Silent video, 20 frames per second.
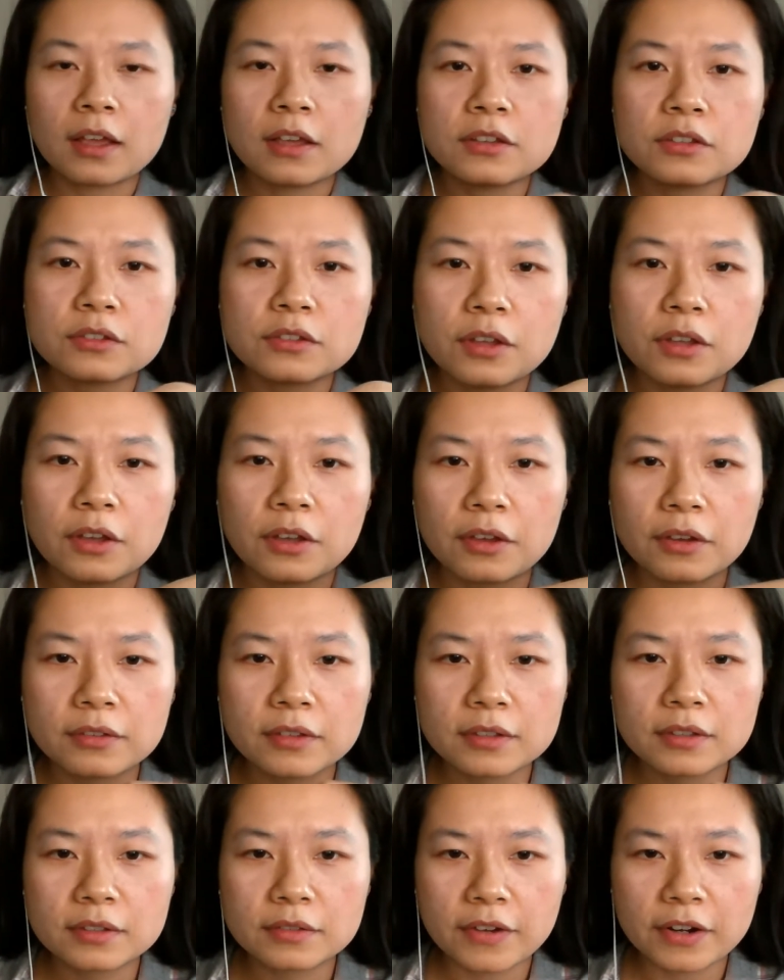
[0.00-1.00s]
So
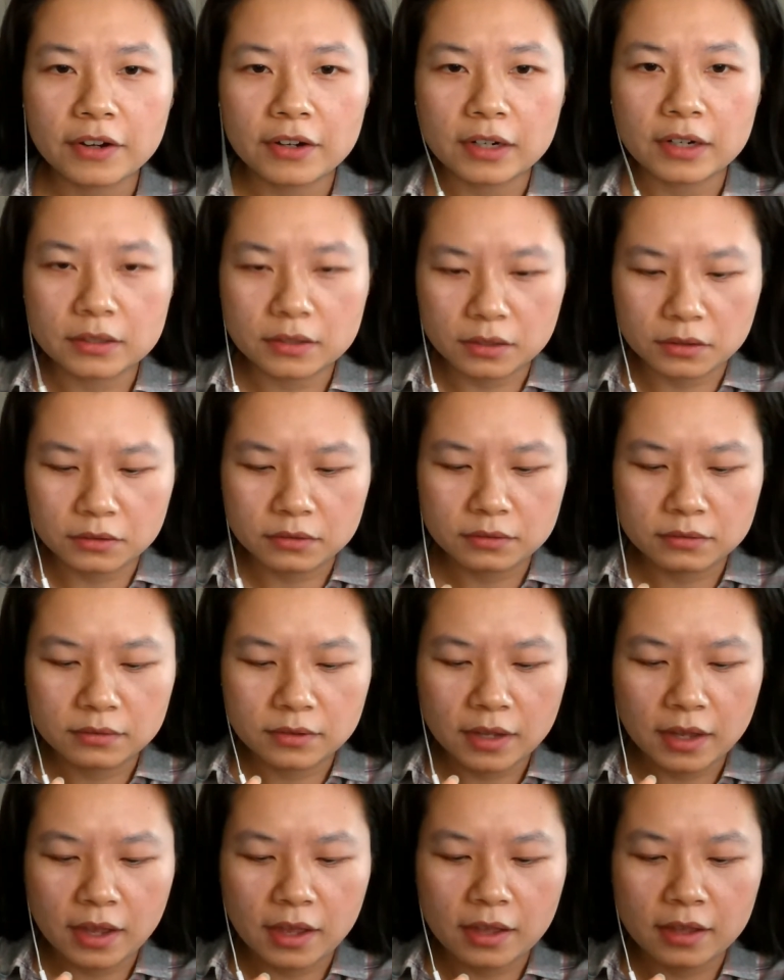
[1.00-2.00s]
this is very little,
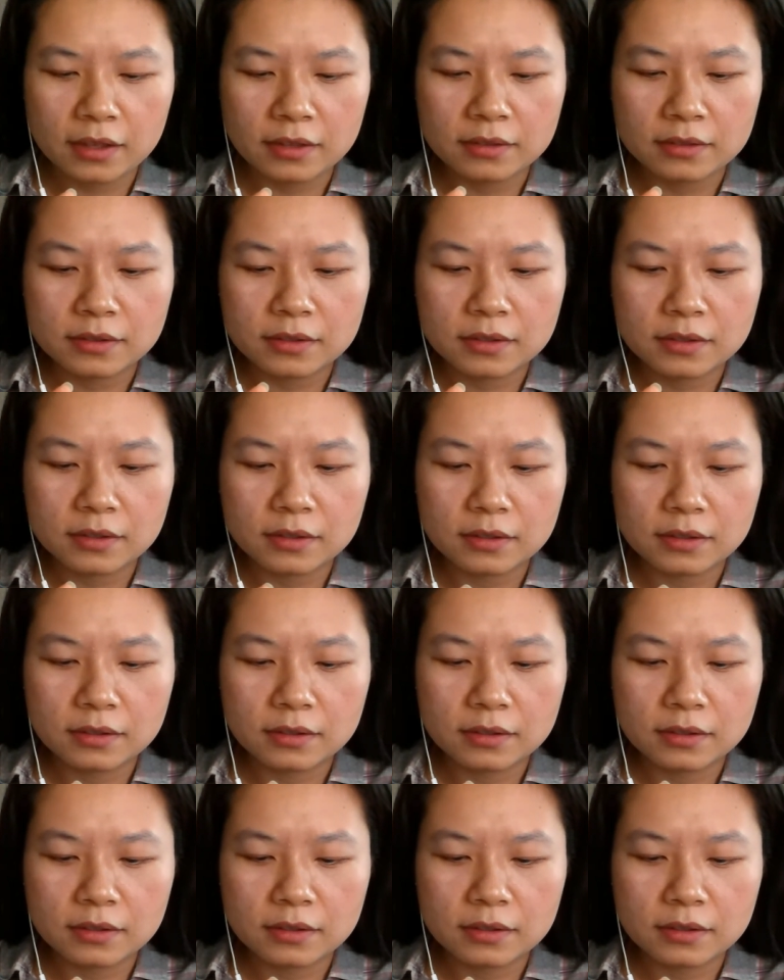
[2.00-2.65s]
and